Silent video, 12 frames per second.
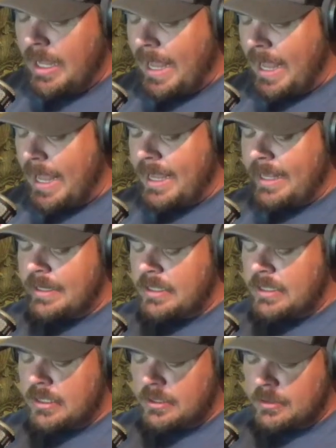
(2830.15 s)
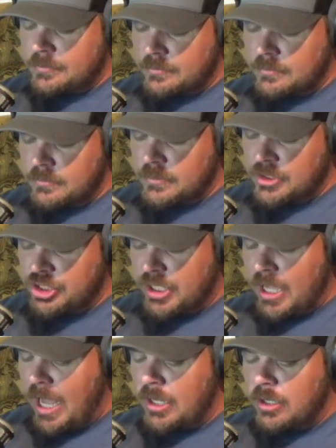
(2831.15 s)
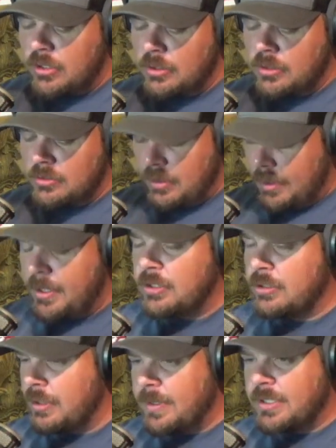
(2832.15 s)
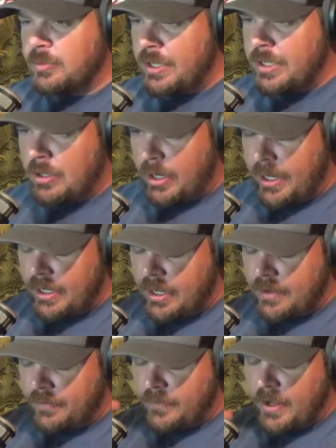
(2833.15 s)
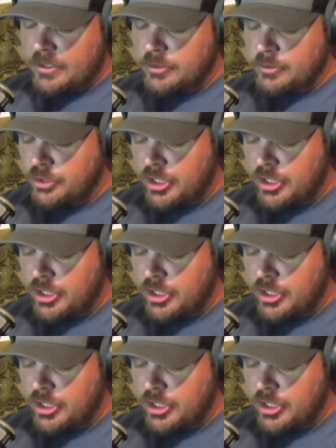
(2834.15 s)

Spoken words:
And Chicago, let me just read the headline from Fox News.